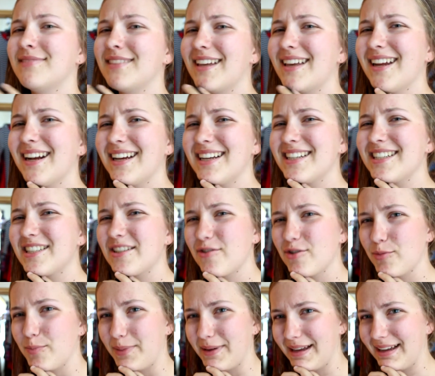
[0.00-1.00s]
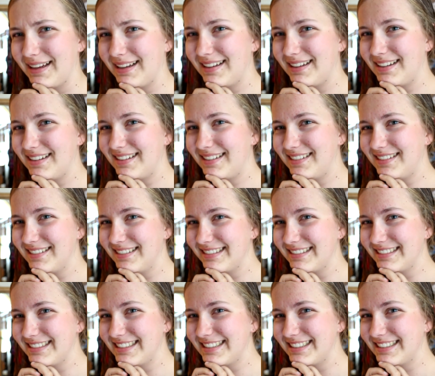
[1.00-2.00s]
can I just go to bed?
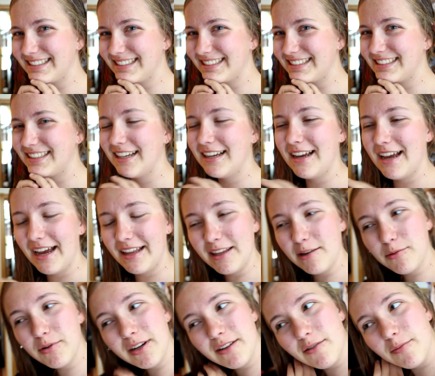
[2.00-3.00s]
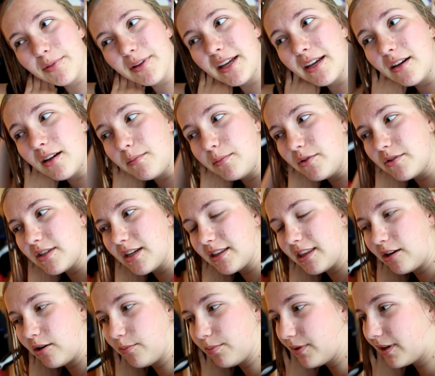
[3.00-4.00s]
And they weren't even playing good music,
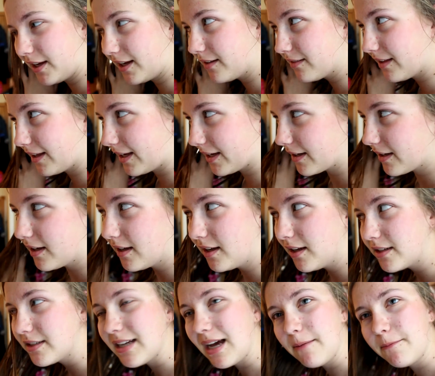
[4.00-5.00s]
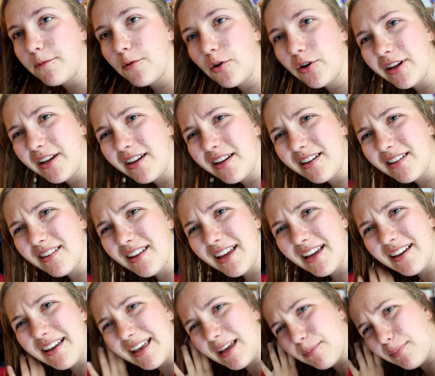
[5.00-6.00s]
they were playing like top 40 and
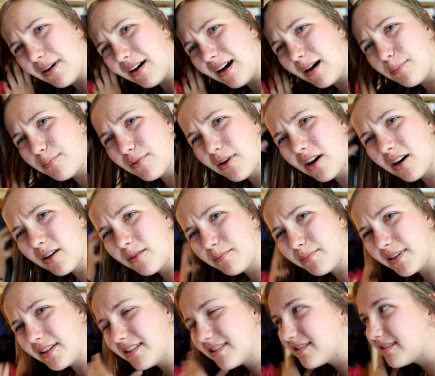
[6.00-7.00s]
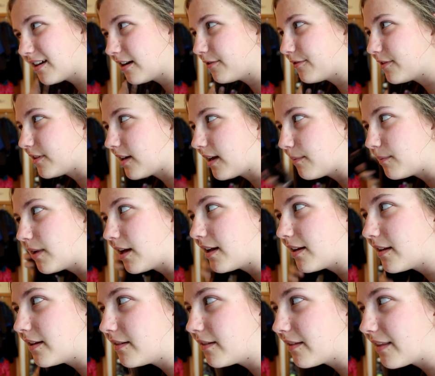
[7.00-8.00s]
like hip-hop R&B stuff, and I'm
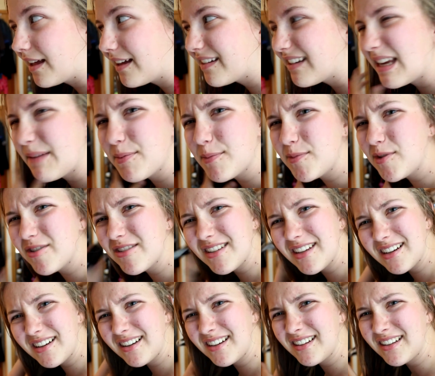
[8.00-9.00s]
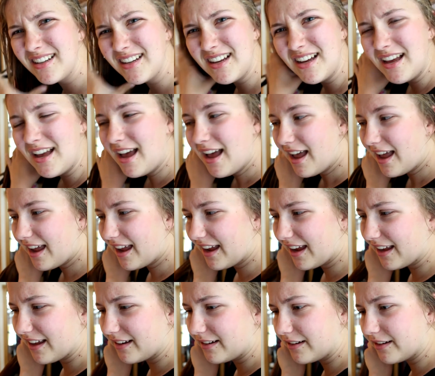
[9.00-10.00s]
not into that type of music.
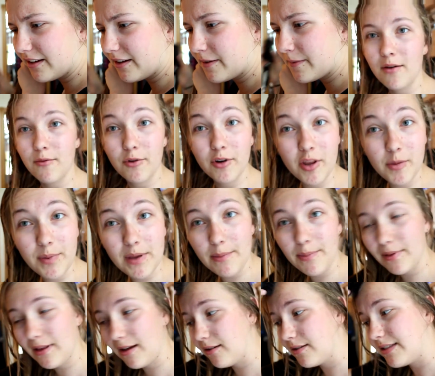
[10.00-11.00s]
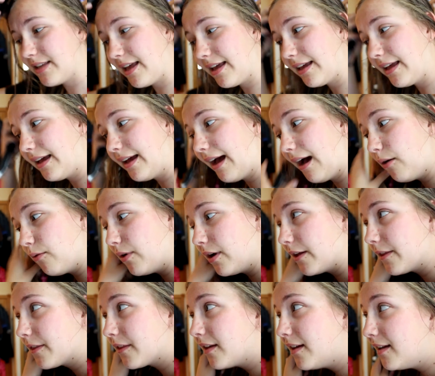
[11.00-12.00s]
And one of the people I was hanging out
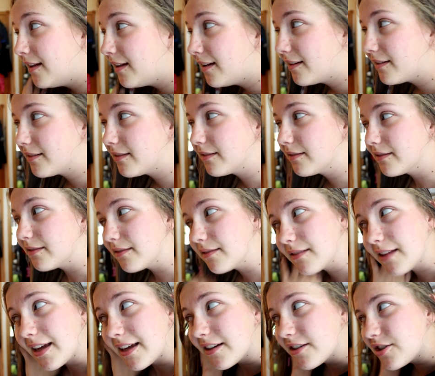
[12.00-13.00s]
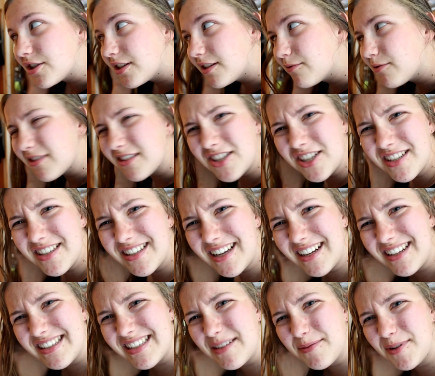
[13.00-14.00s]
with, like, she's
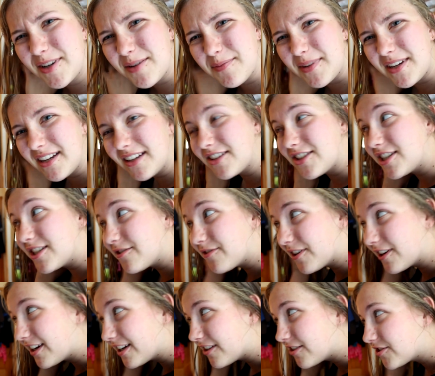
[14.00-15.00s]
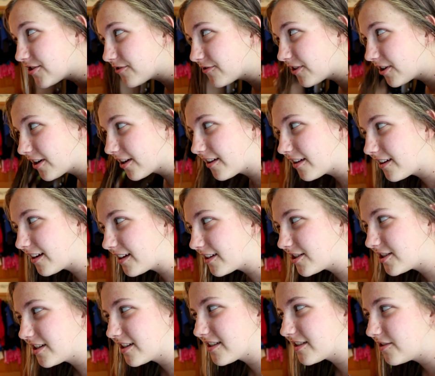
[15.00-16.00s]
kind of similar to me. She's very introverted and
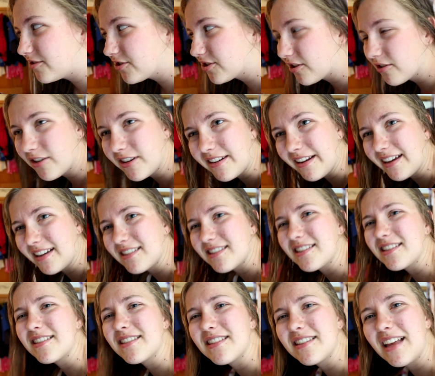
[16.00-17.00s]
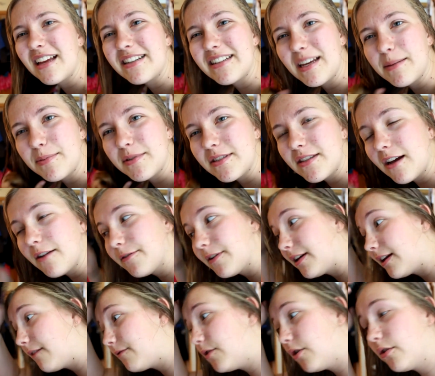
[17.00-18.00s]
she doesn't usually go to dances and that type of stuff,
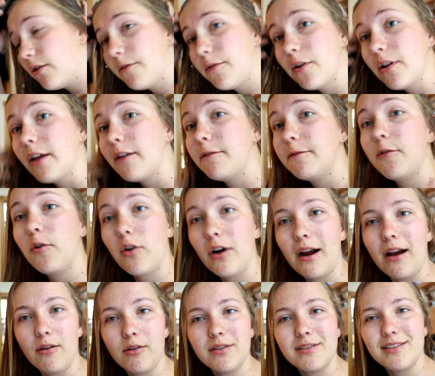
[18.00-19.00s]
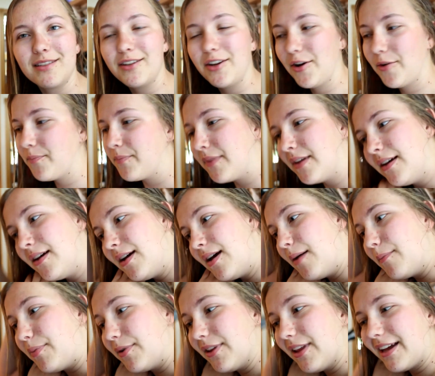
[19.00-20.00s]
and I've known her for like 4 hours, you know.
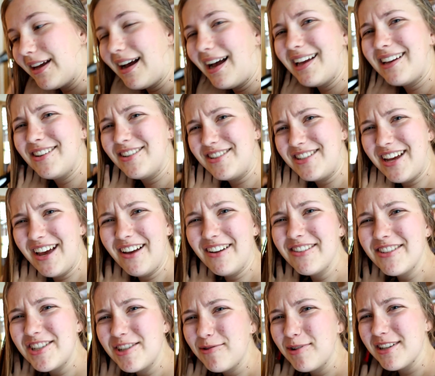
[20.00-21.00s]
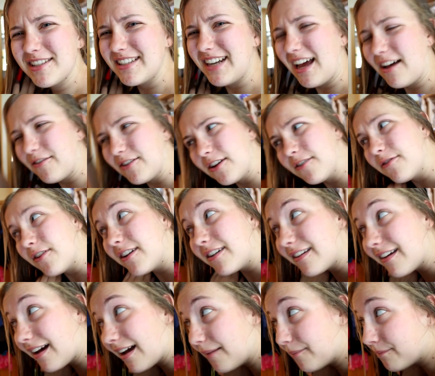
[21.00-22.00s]
But like, I could tell she wasn't having a fun
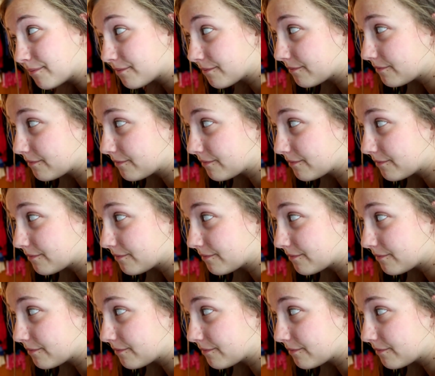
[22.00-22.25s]
time.